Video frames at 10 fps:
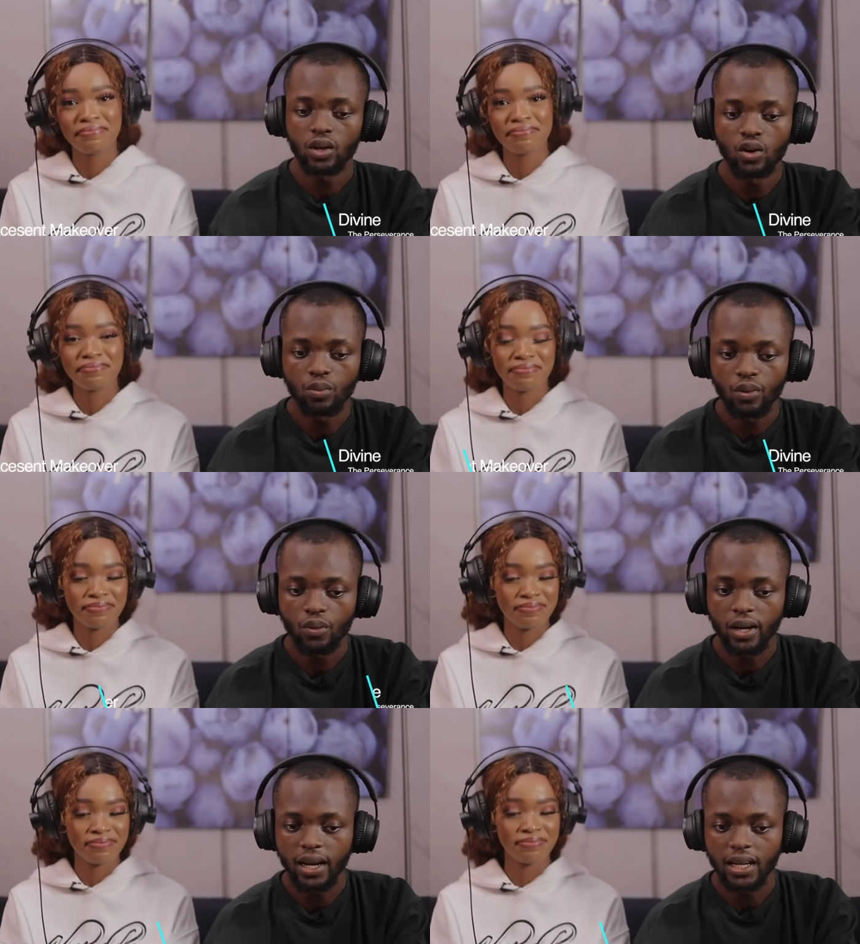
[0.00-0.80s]
Speaker 1: going to be
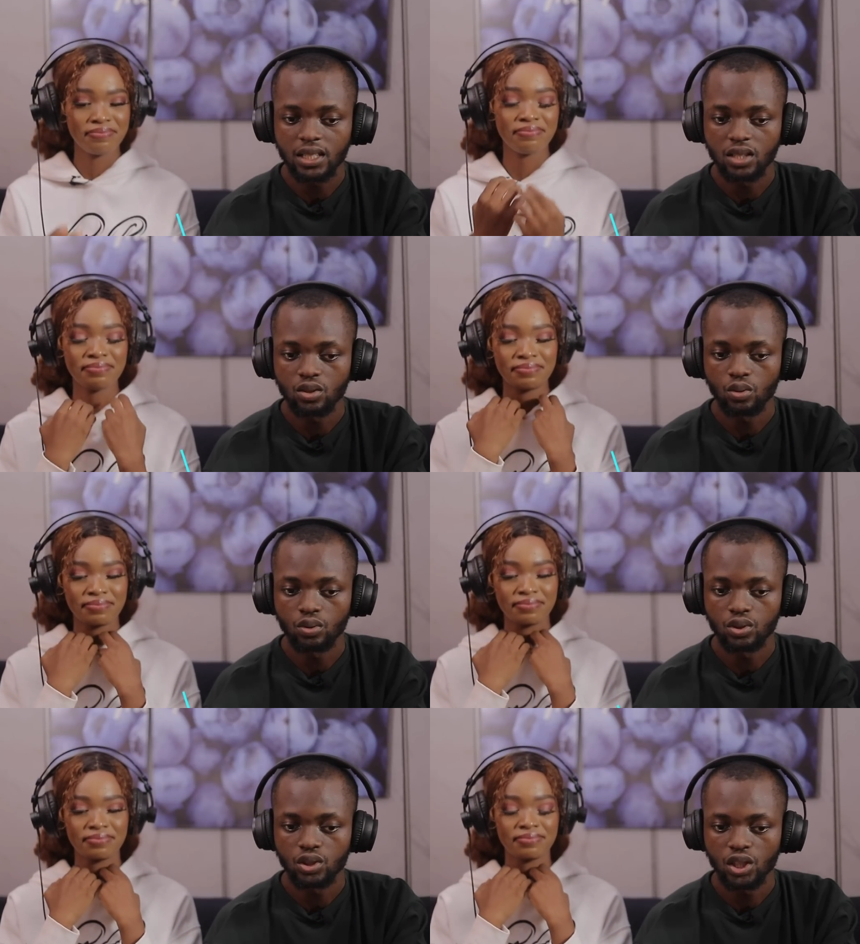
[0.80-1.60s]
reacting
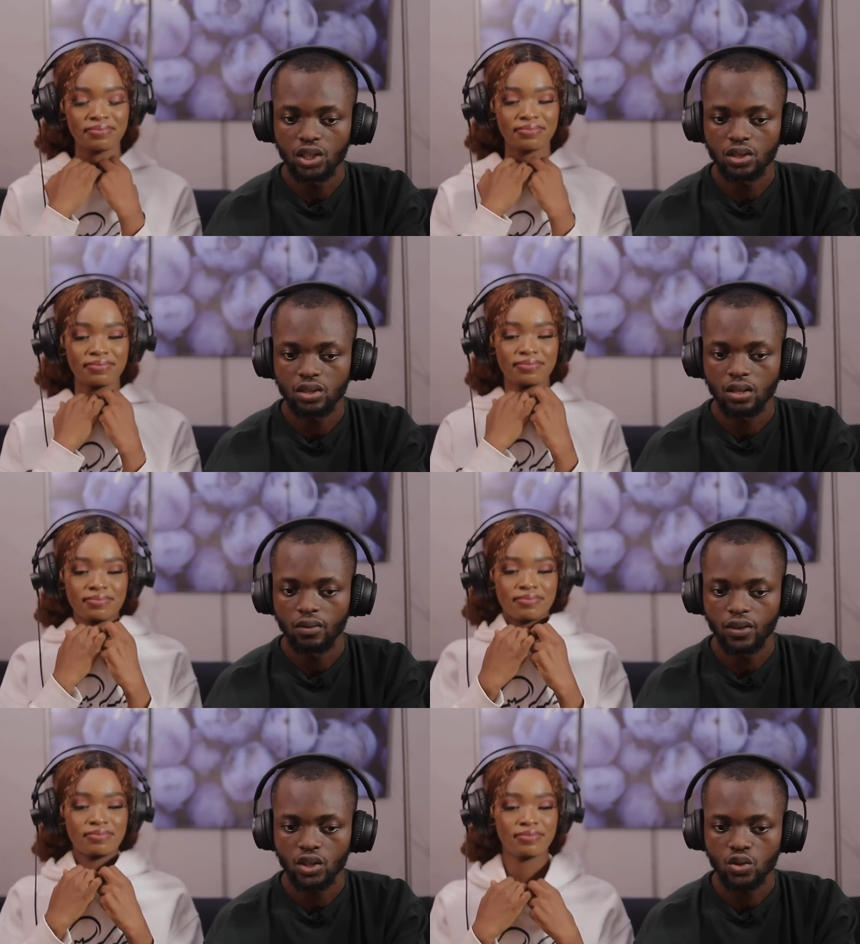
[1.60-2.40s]
to
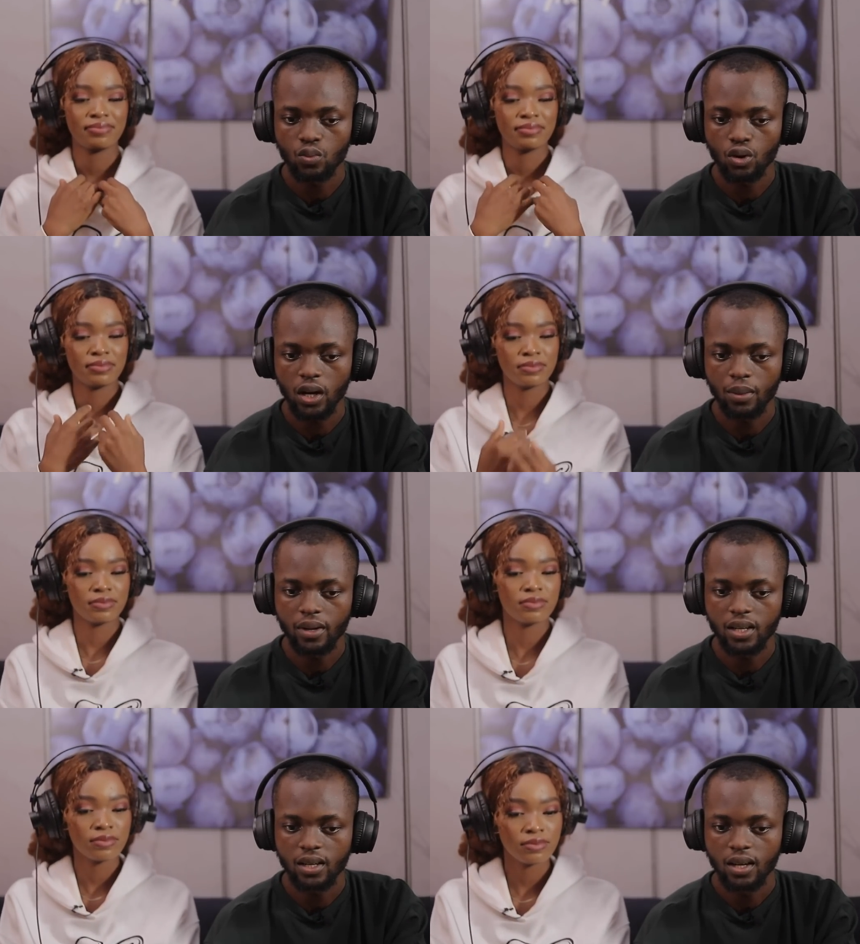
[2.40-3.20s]
Jesus versus
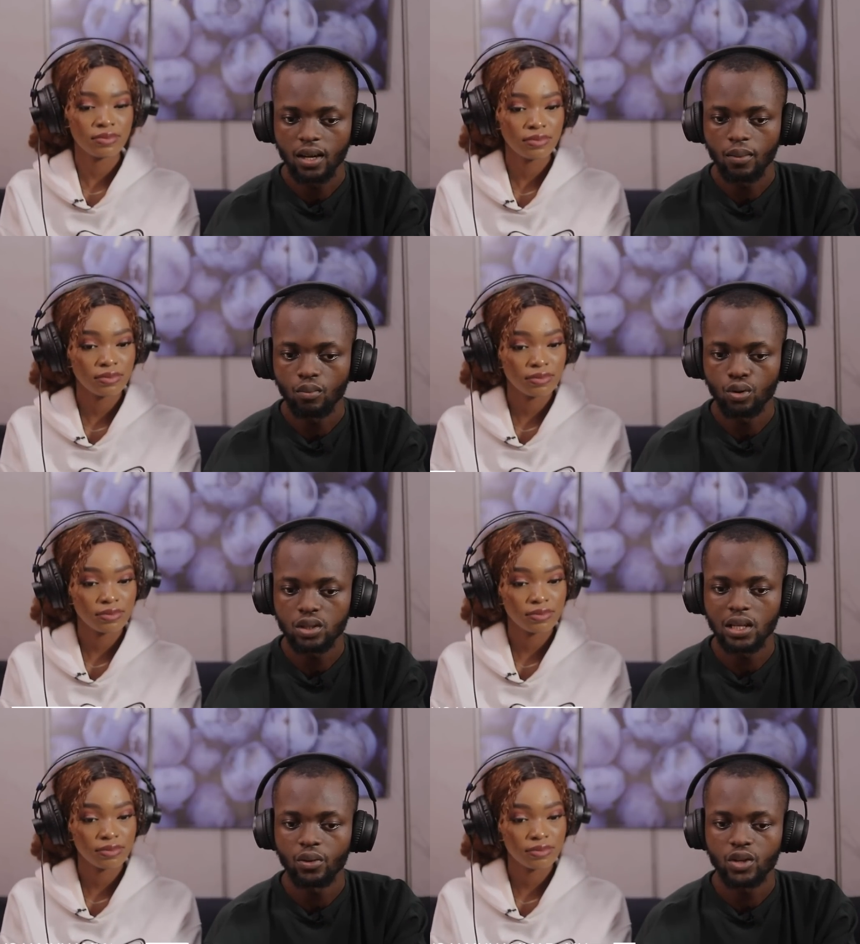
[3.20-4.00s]
Muhammad.
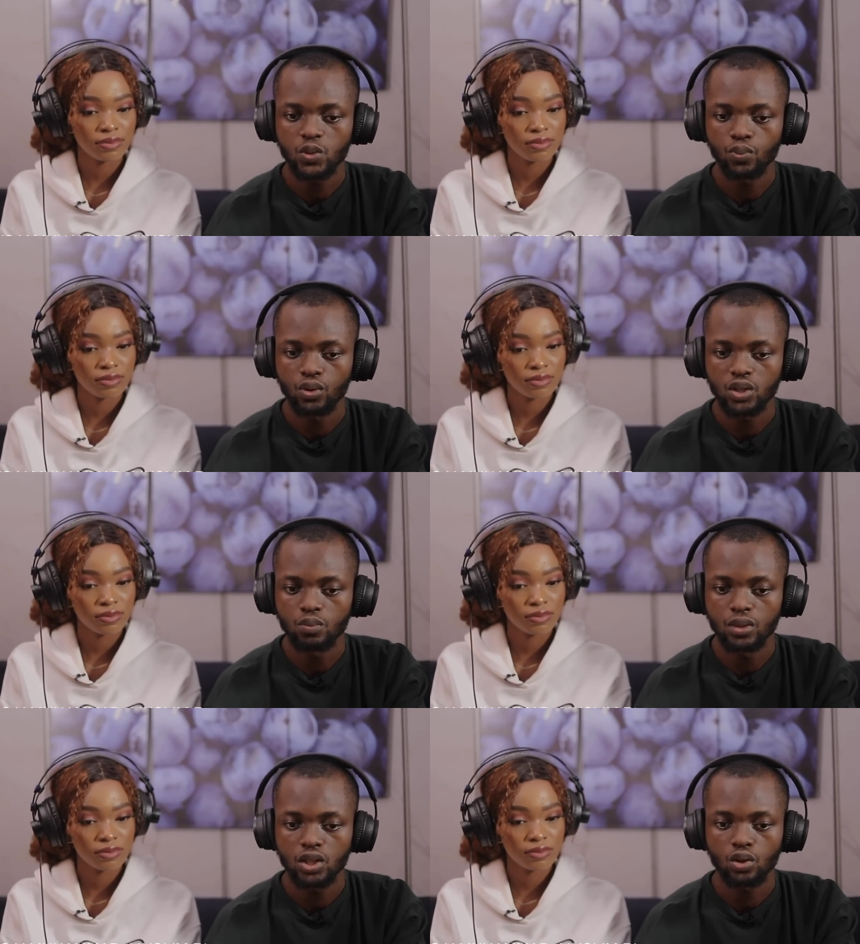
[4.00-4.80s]
Muslim
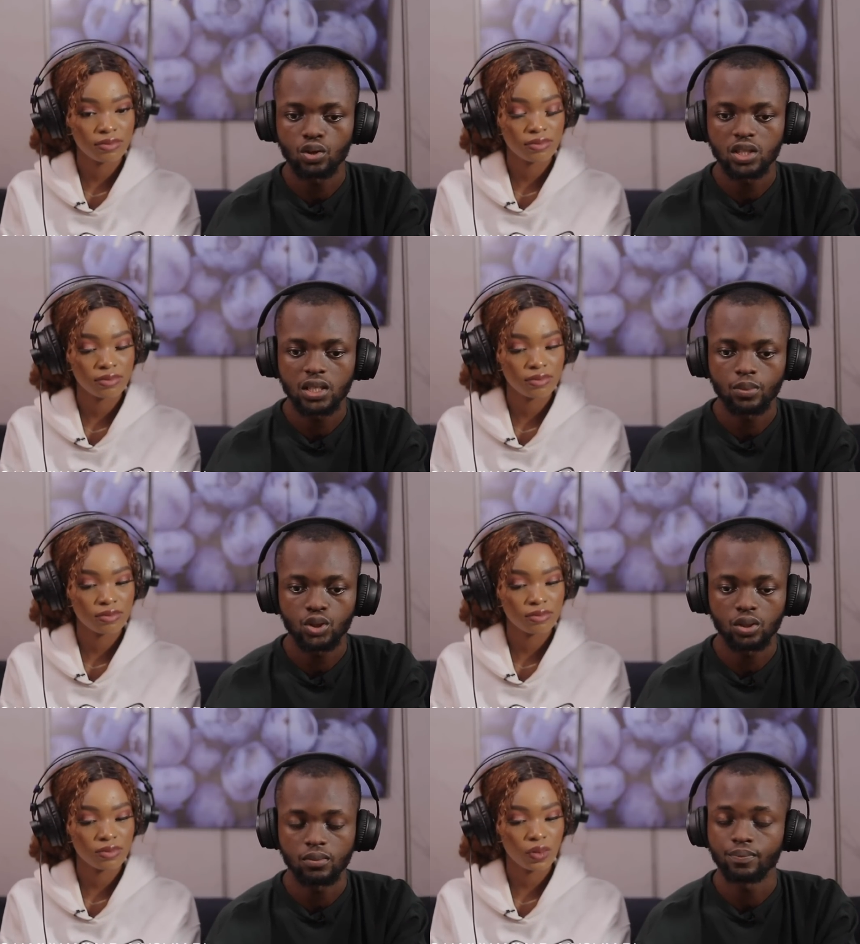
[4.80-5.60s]
response
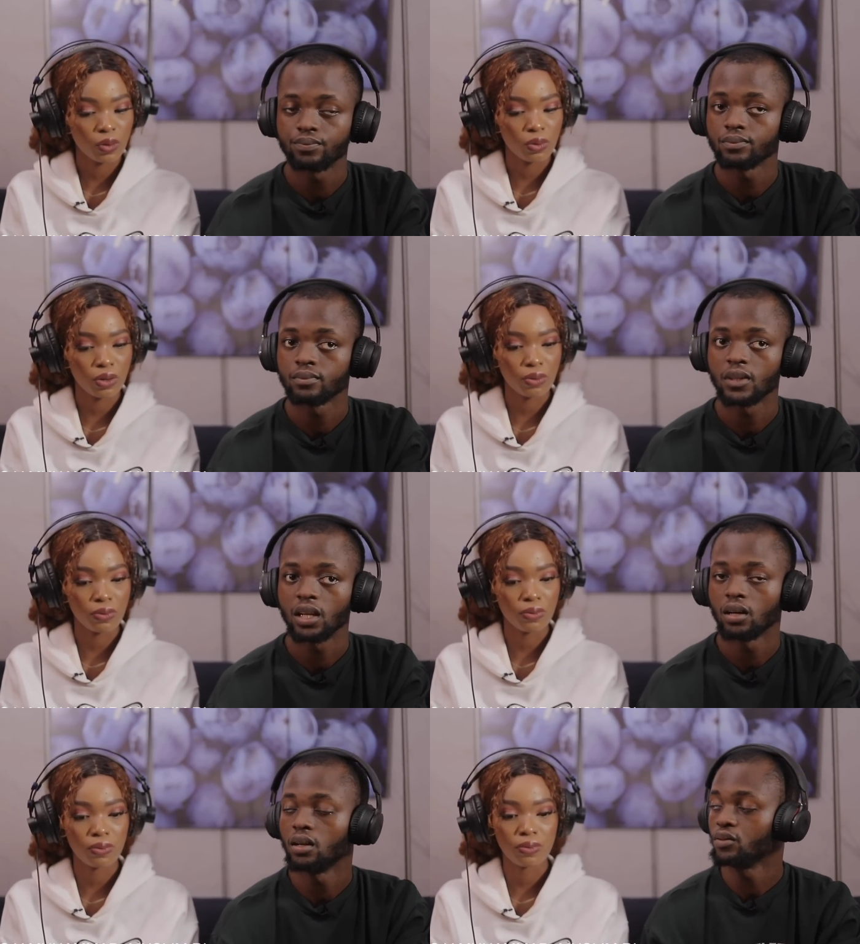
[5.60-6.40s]
misconception. Hmm.
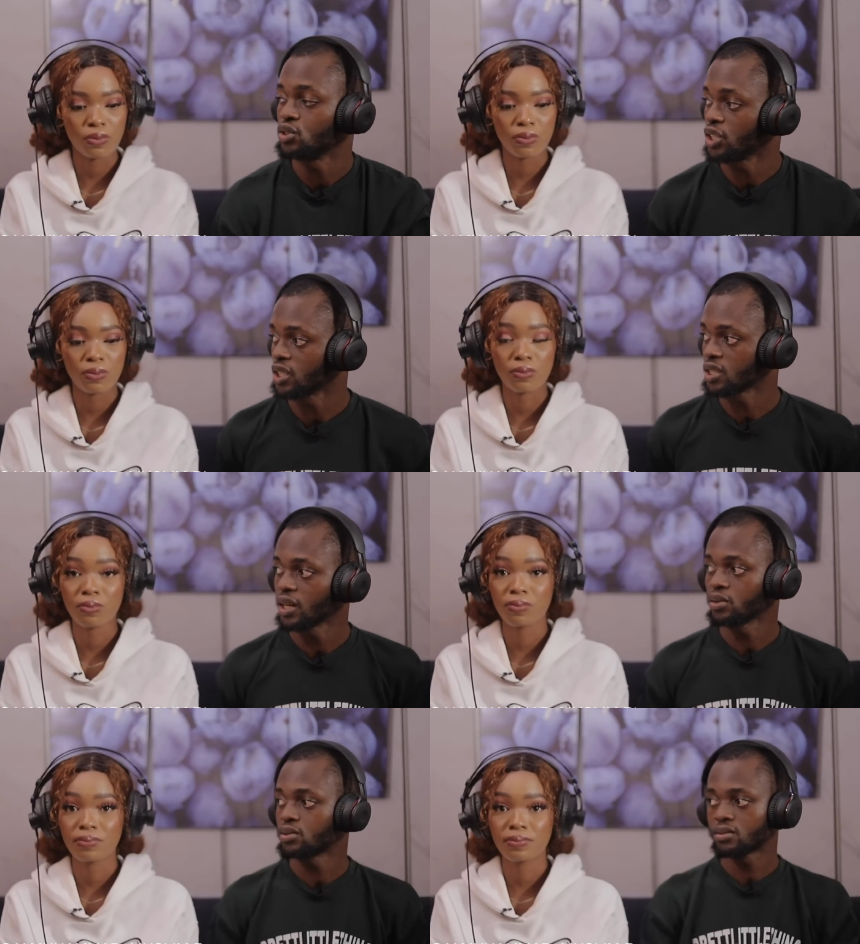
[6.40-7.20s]
Mm. I'd love to check
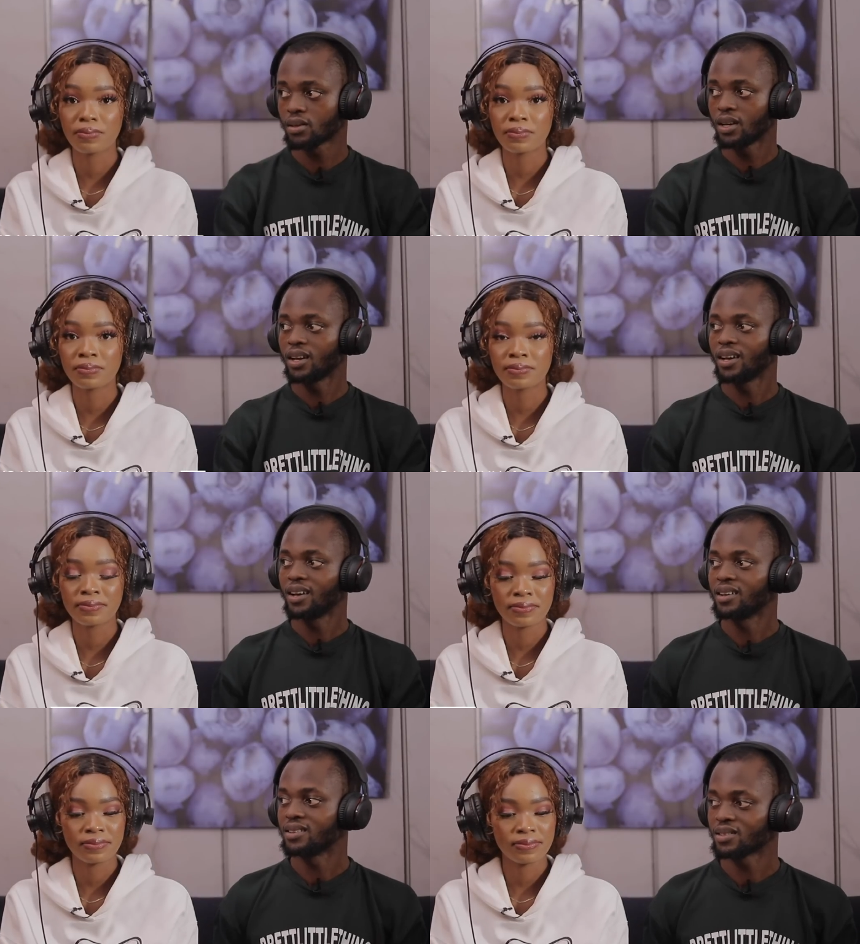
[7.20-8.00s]
this out.
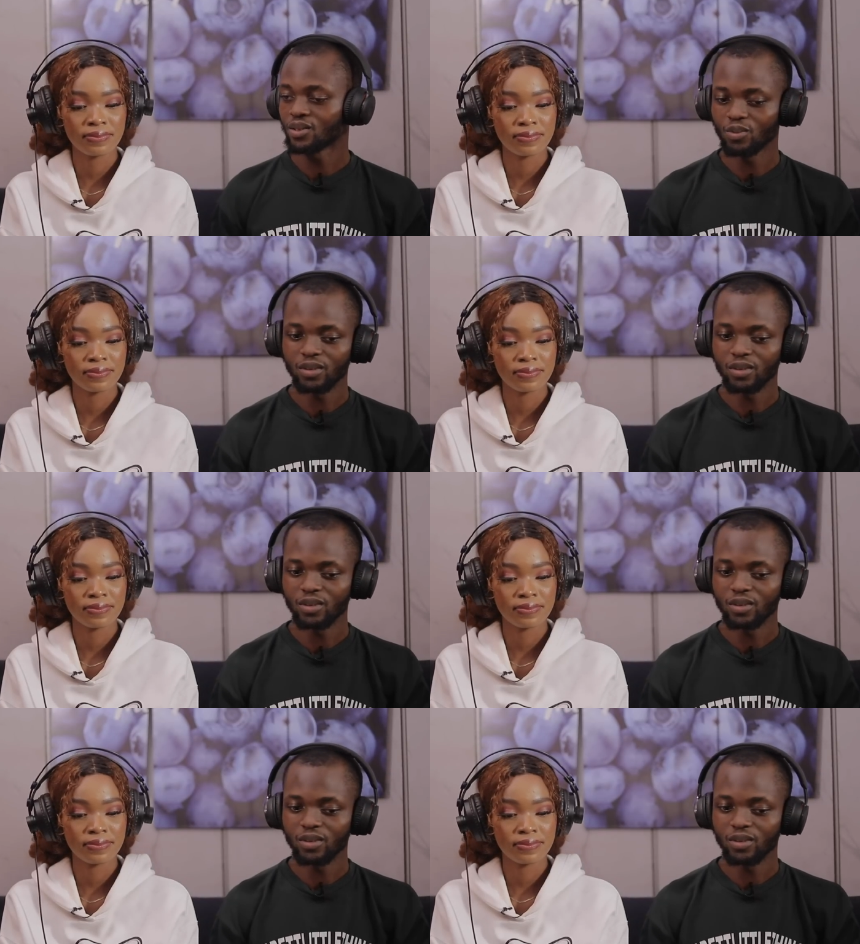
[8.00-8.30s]
This is going